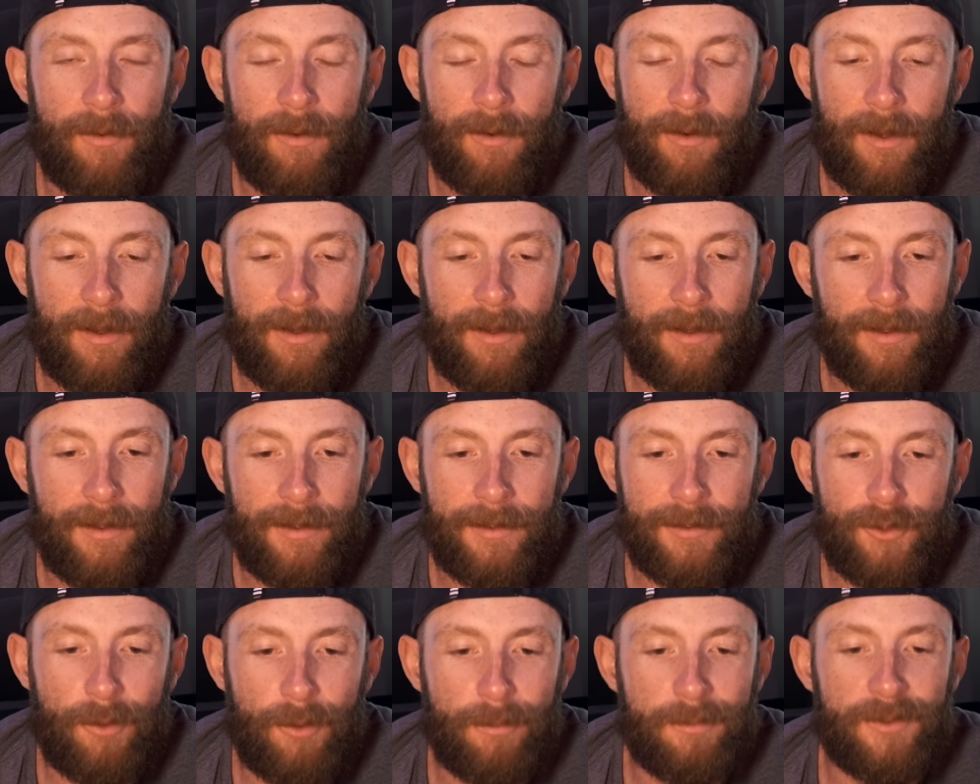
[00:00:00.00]

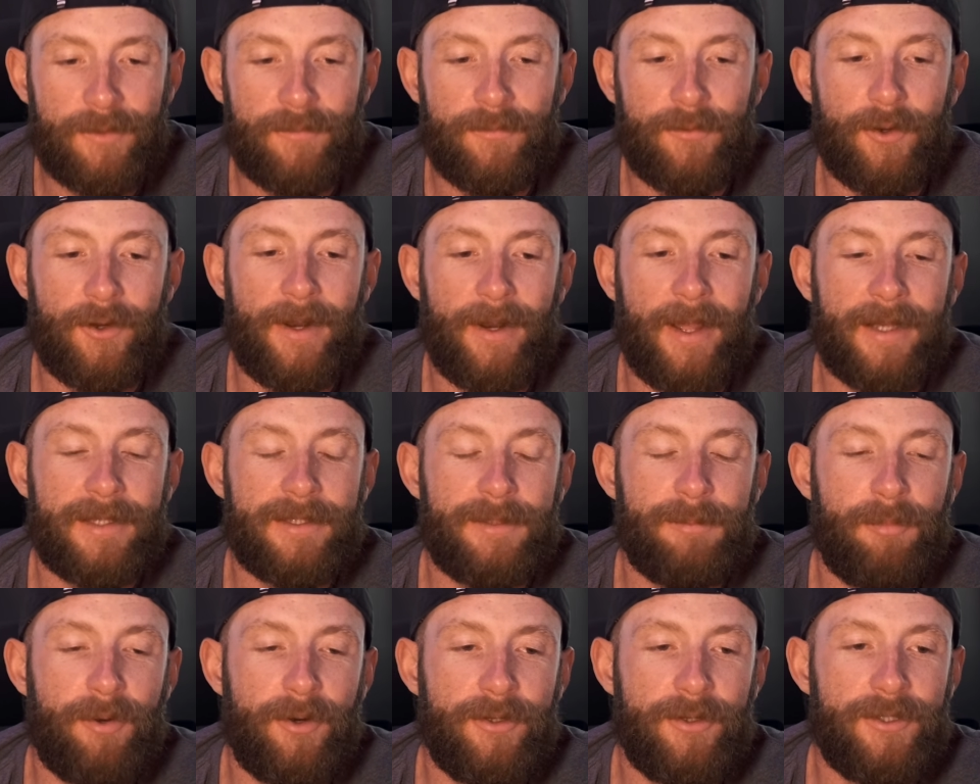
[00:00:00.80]
in terms of your next
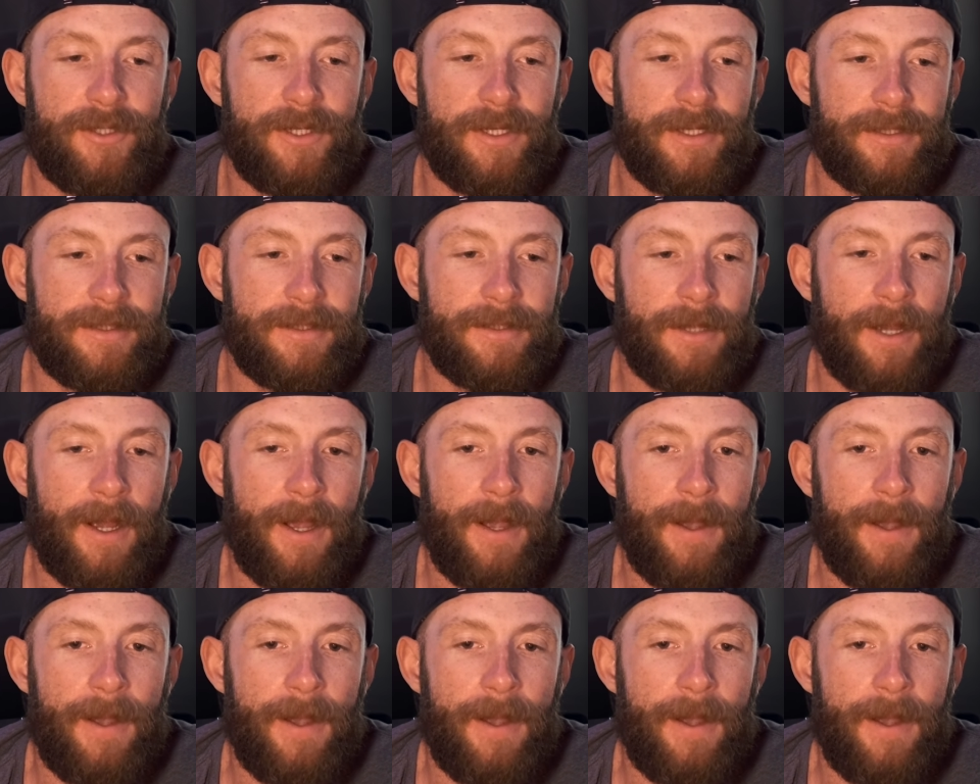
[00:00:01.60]
purchase.